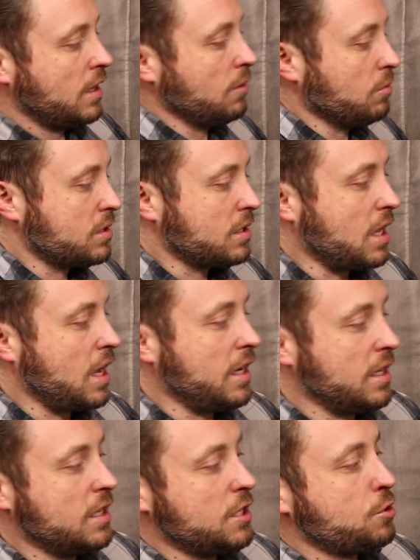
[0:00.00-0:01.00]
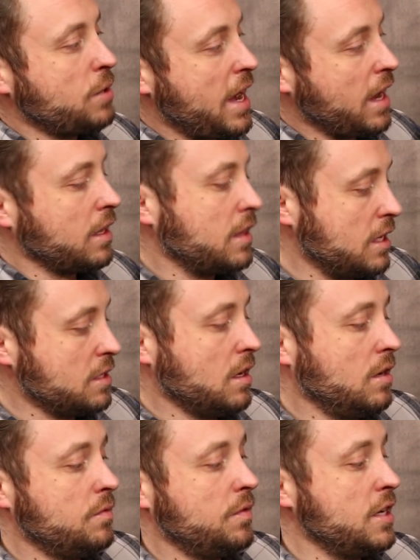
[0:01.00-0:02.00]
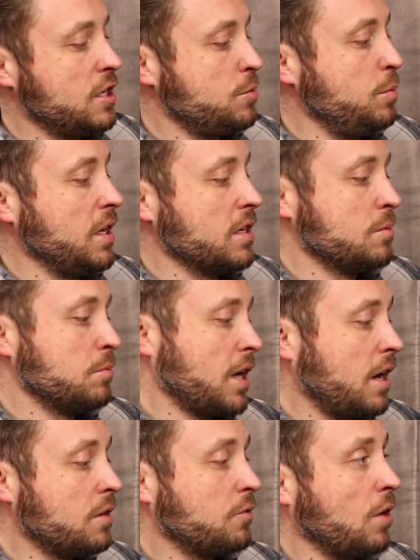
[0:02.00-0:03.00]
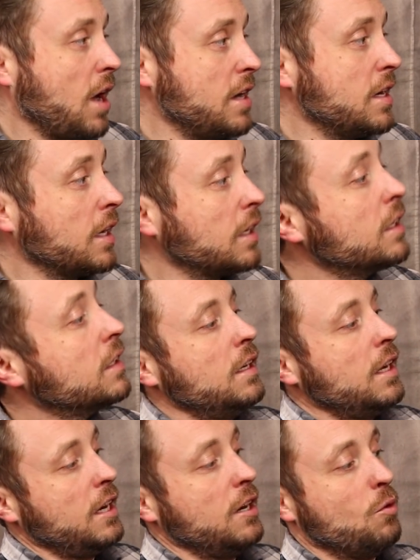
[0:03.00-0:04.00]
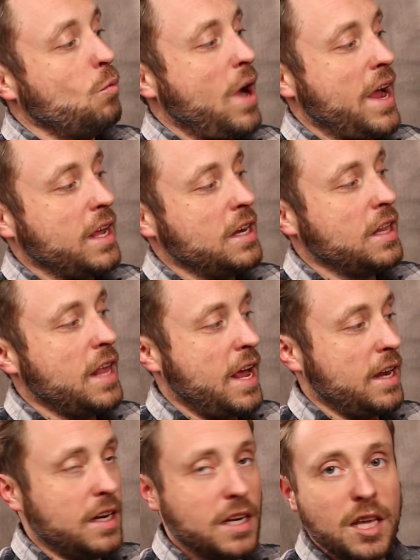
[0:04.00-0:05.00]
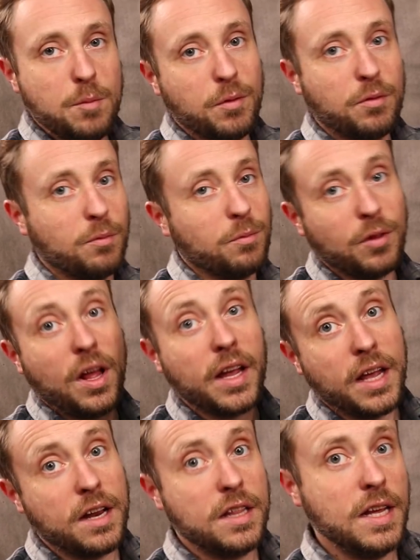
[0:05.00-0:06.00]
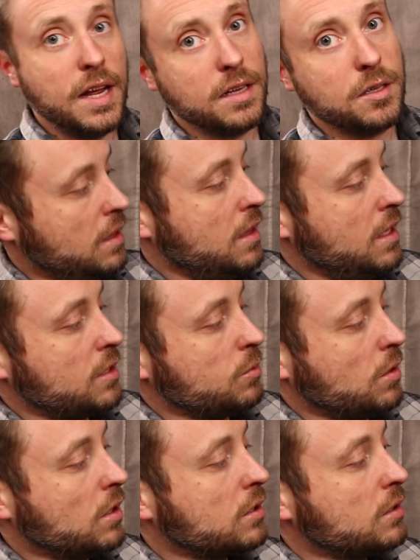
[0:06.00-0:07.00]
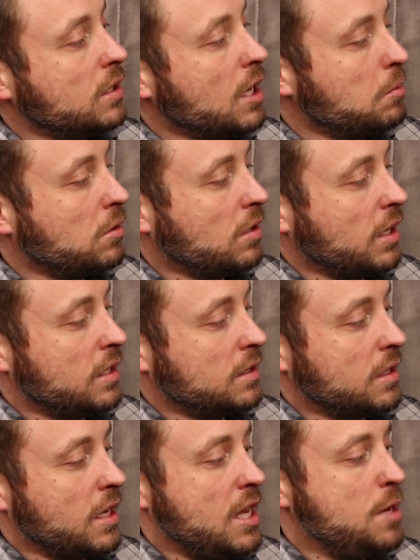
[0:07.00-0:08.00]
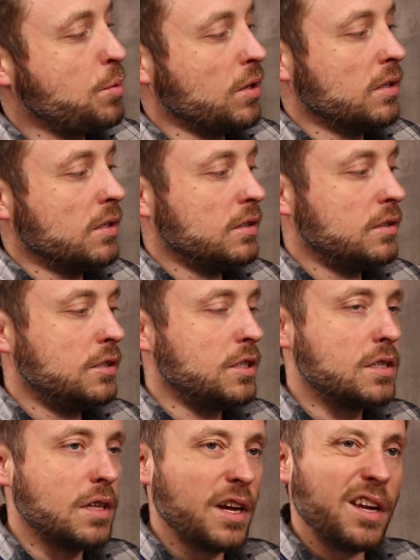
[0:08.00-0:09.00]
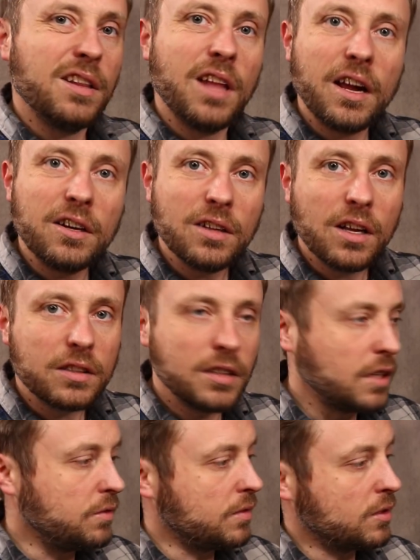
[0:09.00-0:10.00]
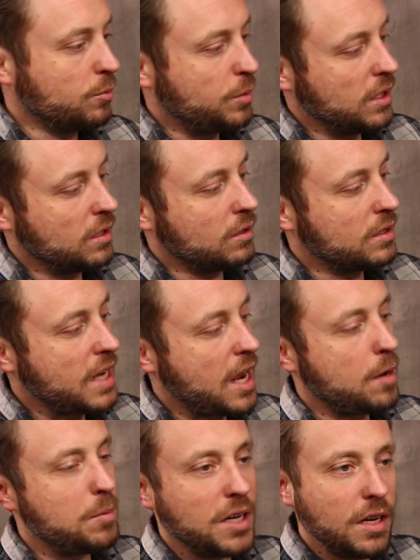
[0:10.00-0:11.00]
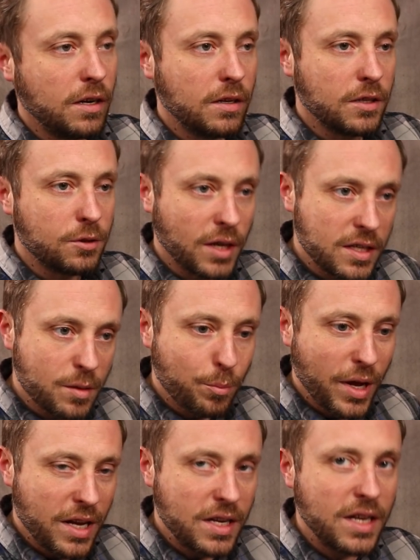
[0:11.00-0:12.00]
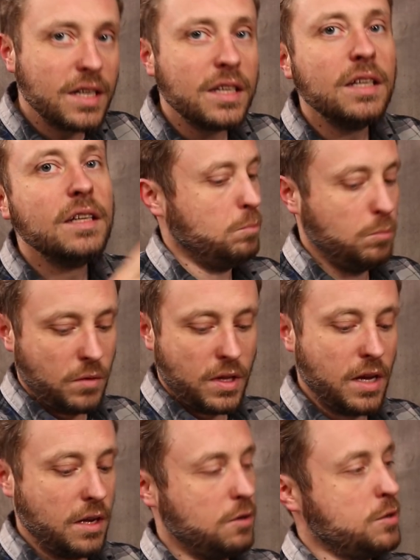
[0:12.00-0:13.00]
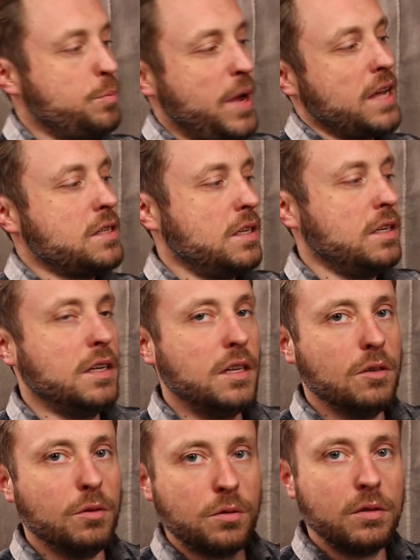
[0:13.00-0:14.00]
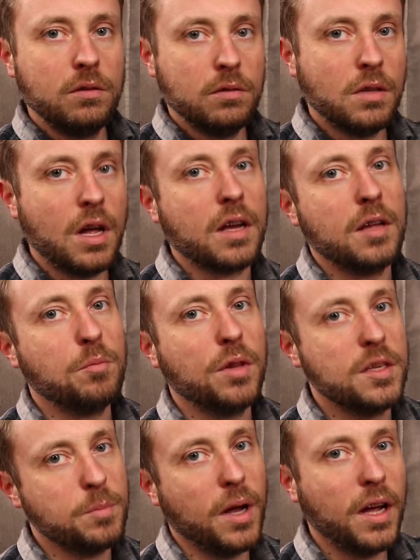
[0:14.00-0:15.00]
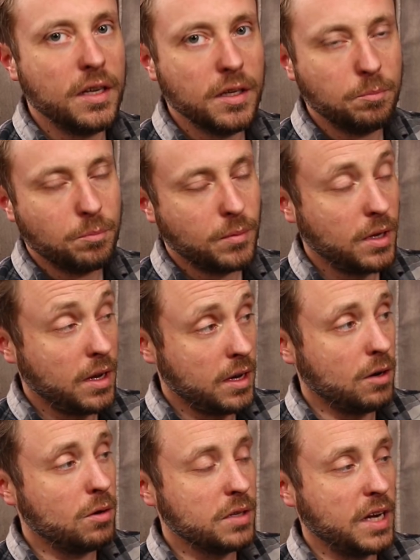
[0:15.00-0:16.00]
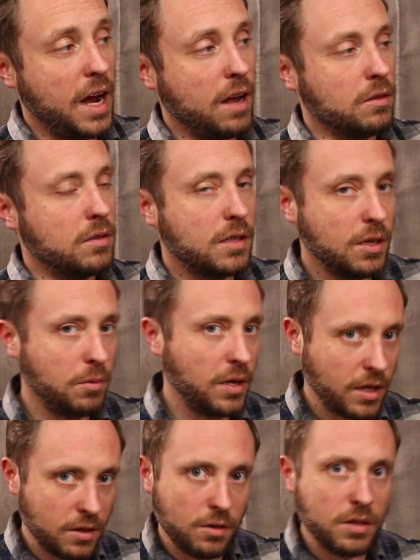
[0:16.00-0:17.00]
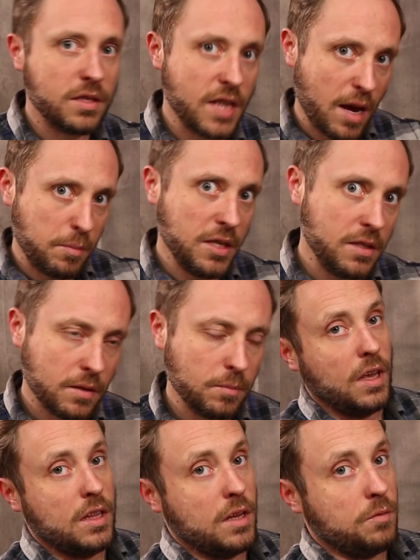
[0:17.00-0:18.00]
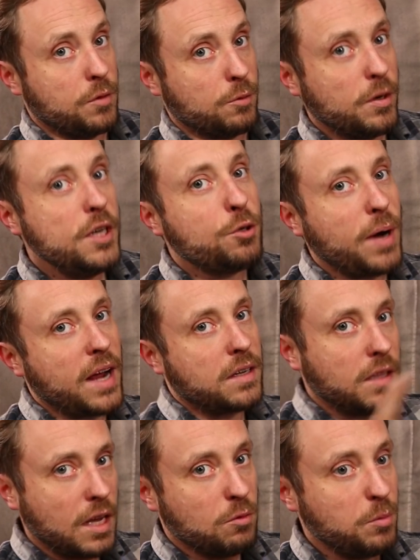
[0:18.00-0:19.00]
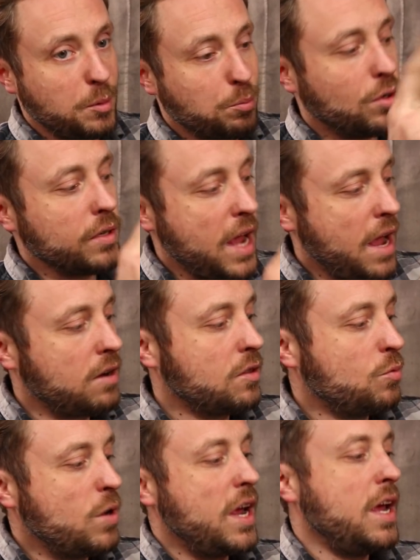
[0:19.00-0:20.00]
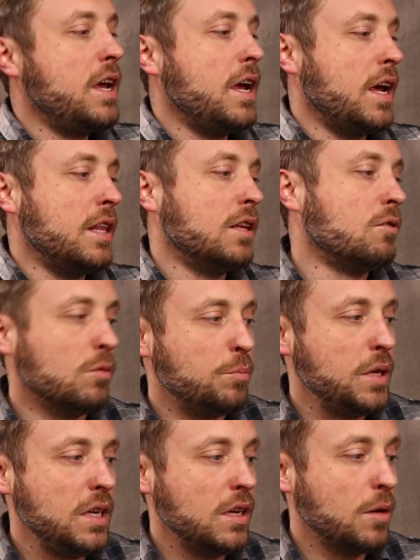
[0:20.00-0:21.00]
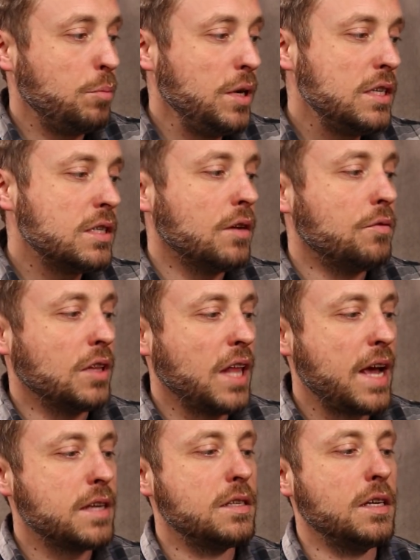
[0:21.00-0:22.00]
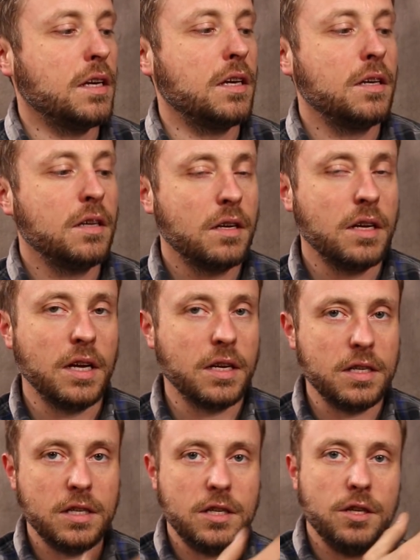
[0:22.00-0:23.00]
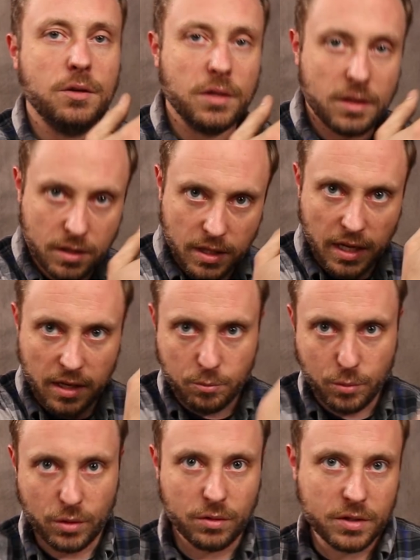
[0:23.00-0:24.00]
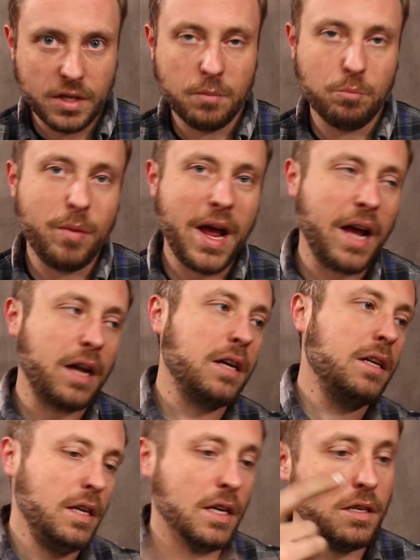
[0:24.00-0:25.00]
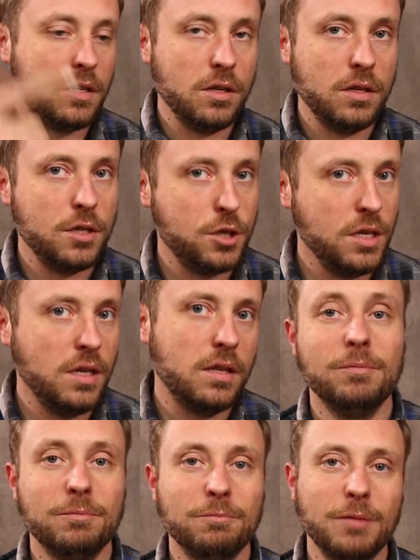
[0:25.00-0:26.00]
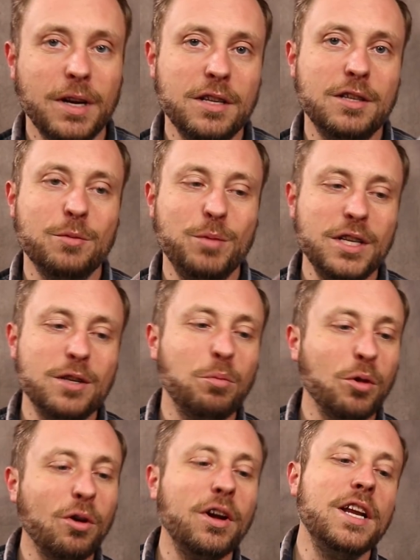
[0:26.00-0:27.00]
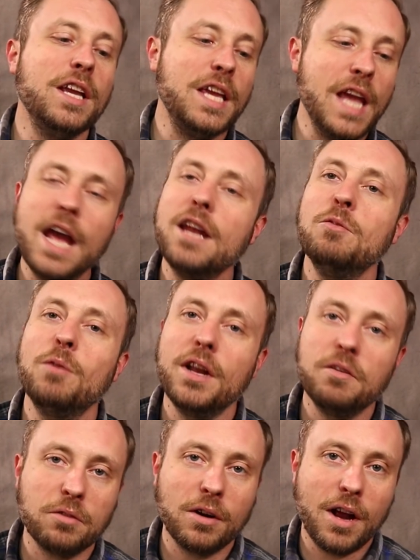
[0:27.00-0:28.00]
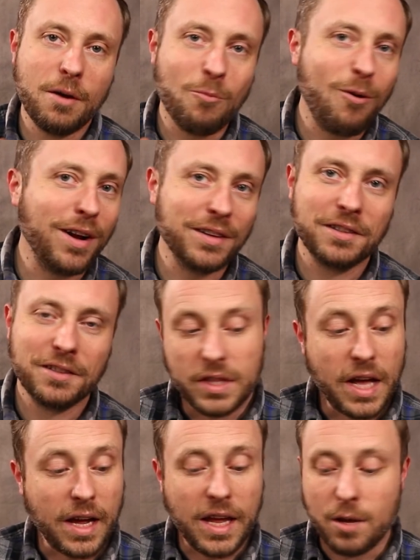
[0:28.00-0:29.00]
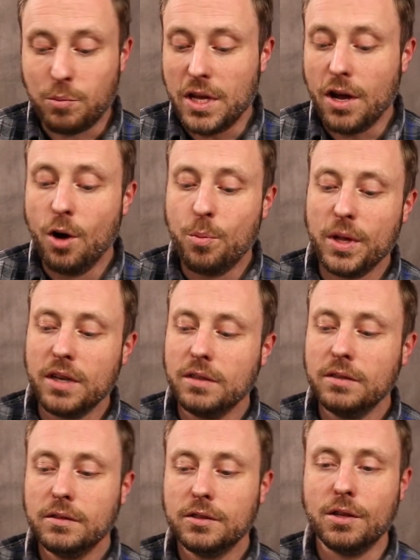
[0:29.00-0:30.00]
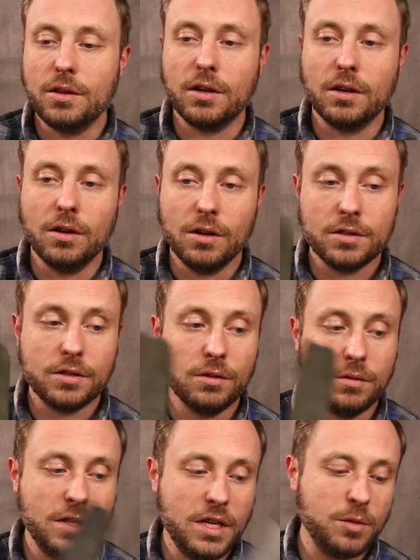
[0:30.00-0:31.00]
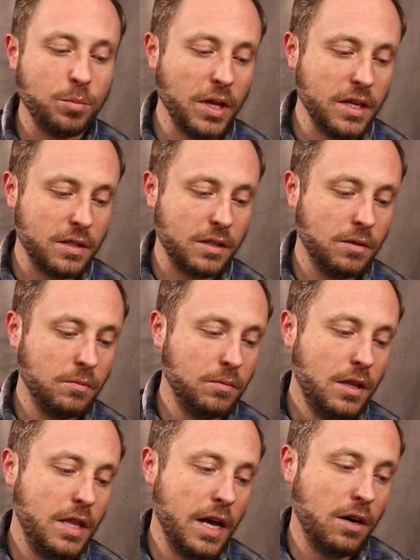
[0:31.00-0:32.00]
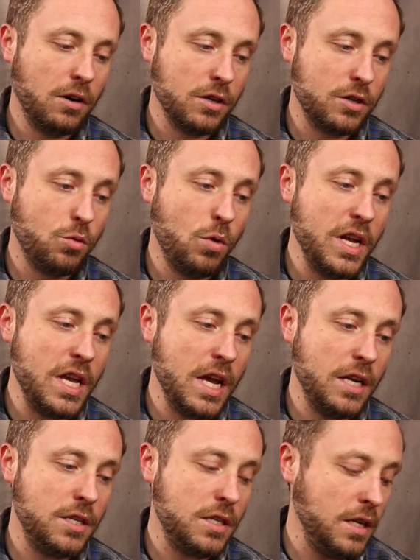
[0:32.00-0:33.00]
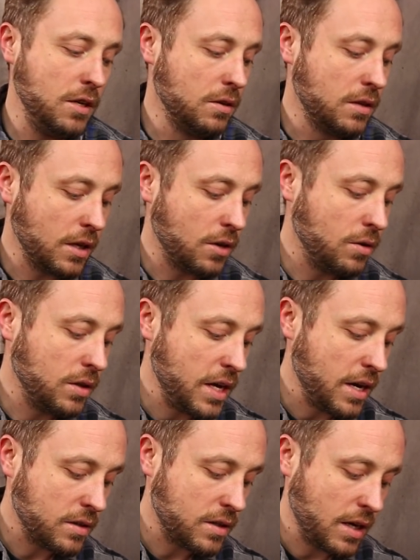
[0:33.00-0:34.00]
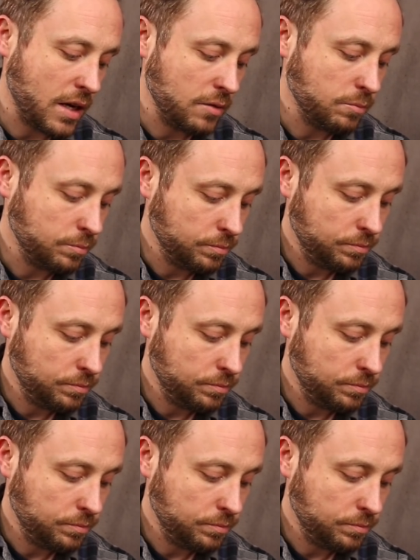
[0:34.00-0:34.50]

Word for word: That will slide in this track that is unfinished because I'm tired of grinding, and it'll whack into that and keep it from flying out of the end. This will also double as a keeper. It's just like a liner lock knife. There'll be a little tab in here that tries to bend in, thing goes past it, it'll lock in place behind it and hold it out. That way I can do the stabbies. And then for retract, that will be pulled out of the way and there will be a piece of elastic connected to it that pulls it back into the sheath, ready to be deployed again whenever I want. That can't be open, so there are also these plates that are 20 gauge steel that go on the outside